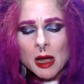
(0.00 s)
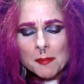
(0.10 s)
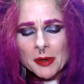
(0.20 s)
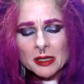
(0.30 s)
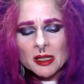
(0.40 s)

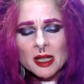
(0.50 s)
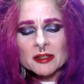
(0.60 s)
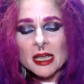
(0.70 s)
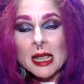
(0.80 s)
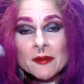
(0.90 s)
But
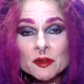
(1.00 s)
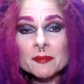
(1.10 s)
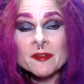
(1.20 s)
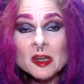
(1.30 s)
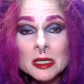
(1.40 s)
to have your
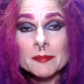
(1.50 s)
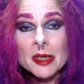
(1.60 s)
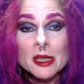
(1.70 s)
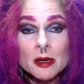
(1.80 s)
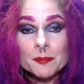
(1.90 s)
fucking
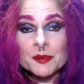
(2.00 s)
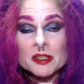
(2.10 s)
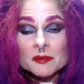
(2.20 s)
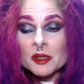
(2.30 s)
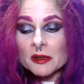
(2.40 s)
makeup be
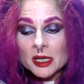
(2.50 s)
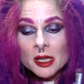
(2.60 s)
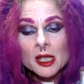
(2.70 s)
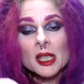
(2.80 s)
smearing